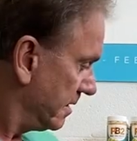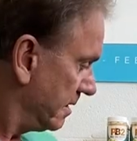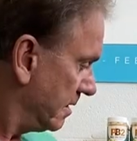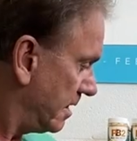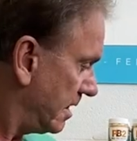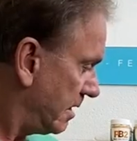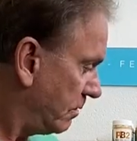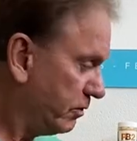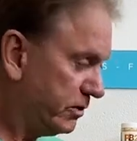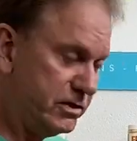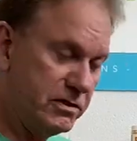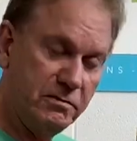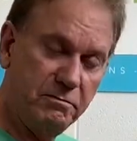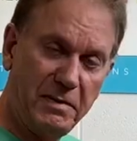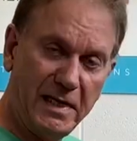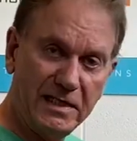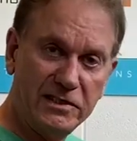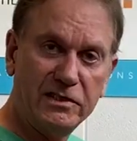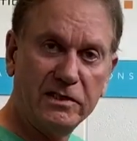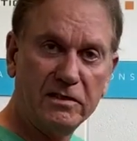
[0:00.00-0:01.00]
which is
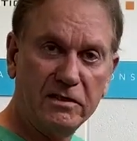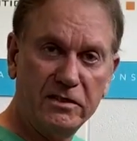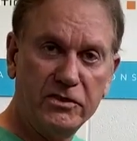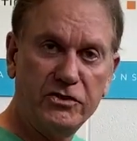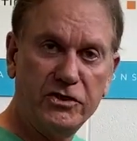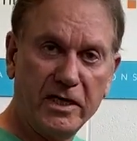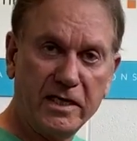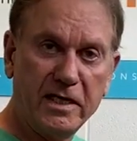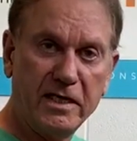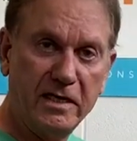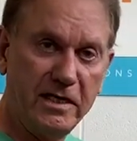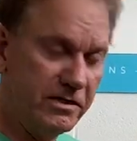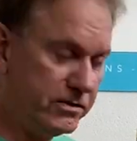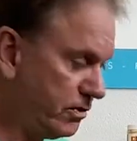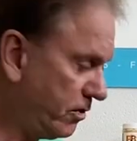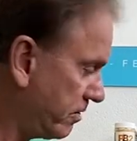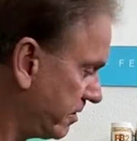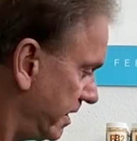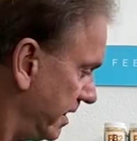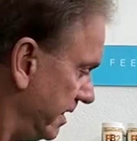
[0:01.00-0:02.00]
basically chicken and
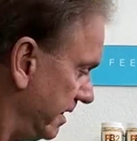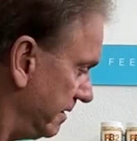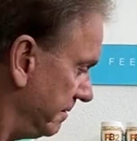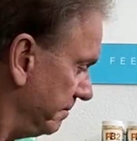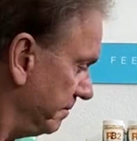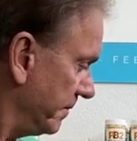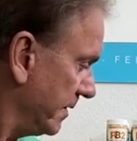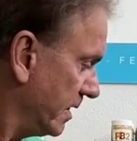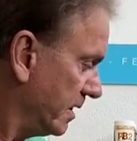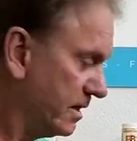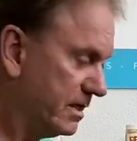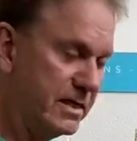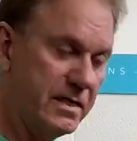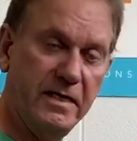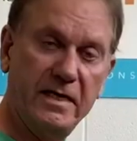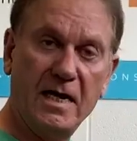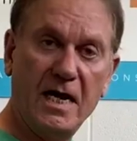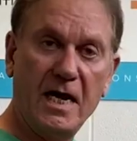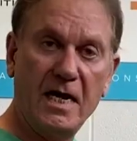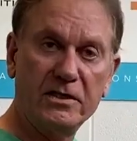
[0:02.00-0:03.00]
turkey,
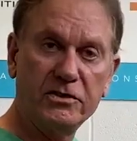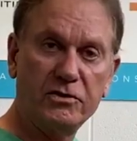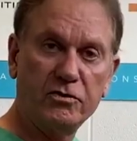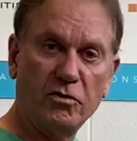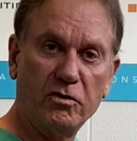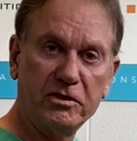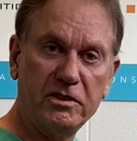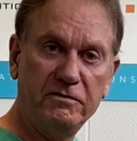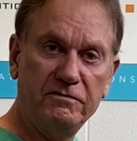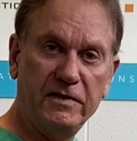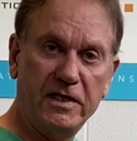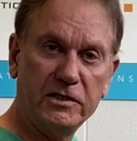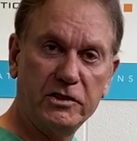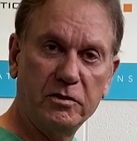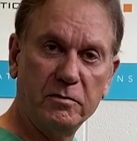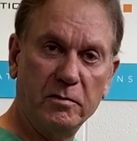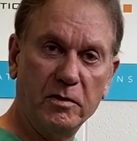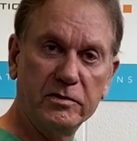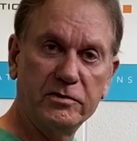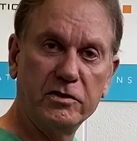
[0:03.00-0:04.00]
non-starchy
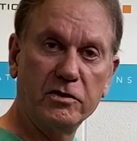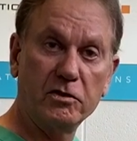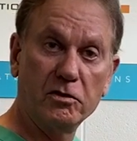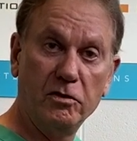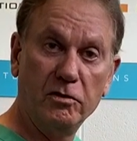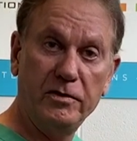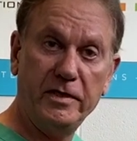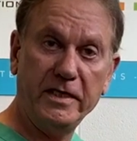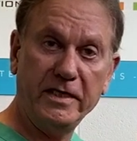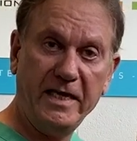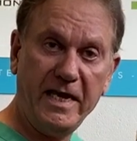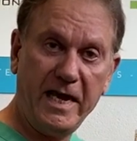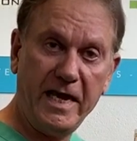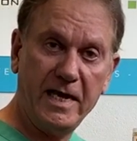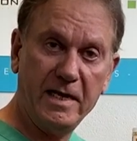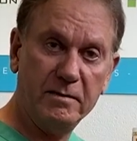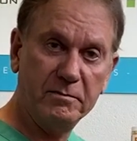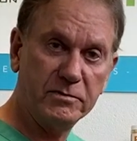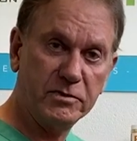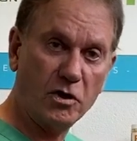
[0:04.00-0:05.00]
vegetables, including
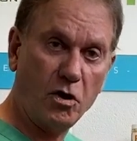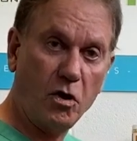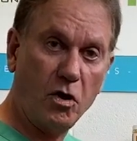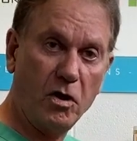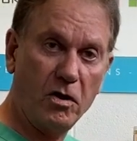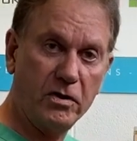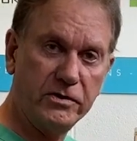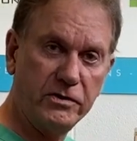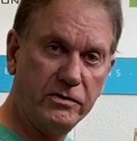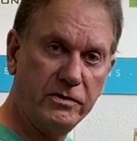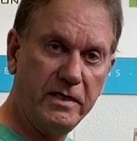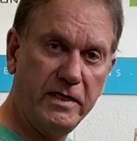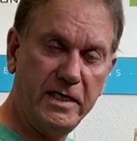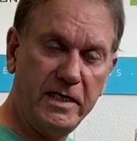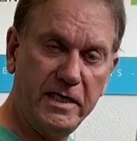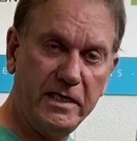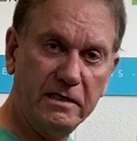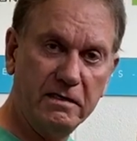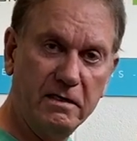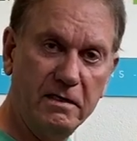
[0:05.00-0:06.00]
yams, all you can
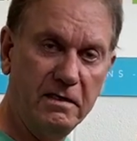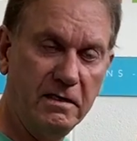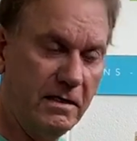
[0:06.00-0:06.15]
eat,